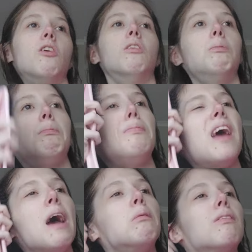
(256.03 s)
you'll be
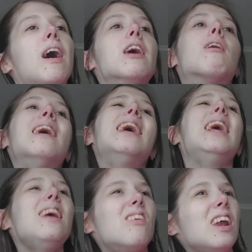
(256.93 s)
able to find it quite
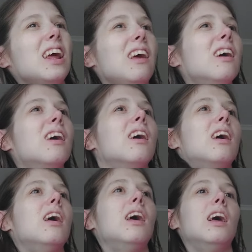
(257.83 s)
easily.
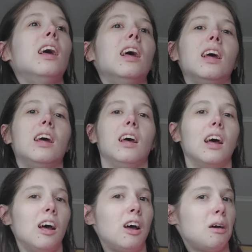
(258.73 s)

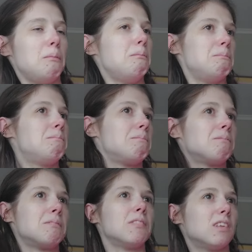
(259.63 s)

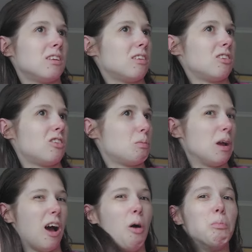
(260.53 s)

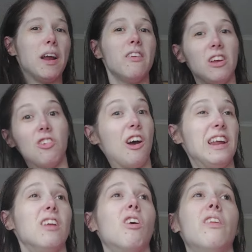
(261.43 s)
My whole pregnancy journey
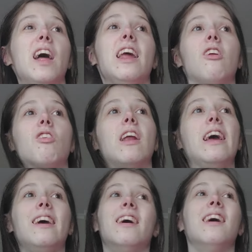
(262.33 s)
is on there,
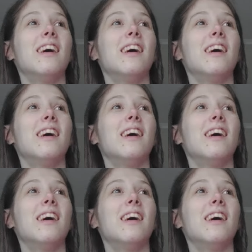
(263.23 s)
literally.